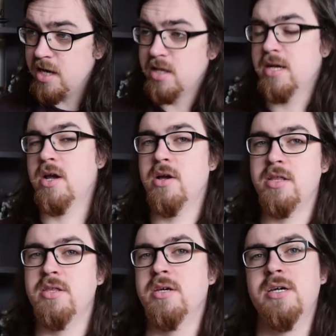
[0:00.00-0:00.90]
like
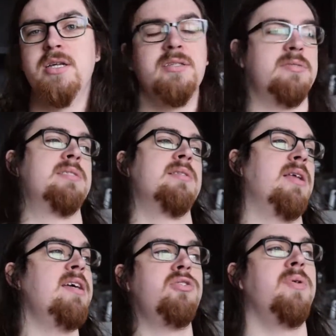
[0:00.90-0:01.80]
early 30s or
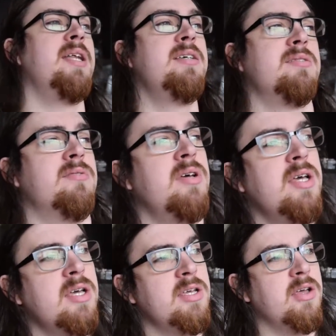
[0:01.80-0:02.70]
late 20s or
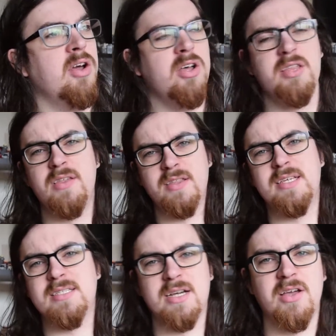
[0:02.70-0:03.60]
early, I think
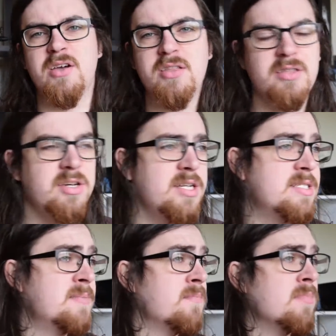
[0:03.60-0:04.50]
he's like early 30s.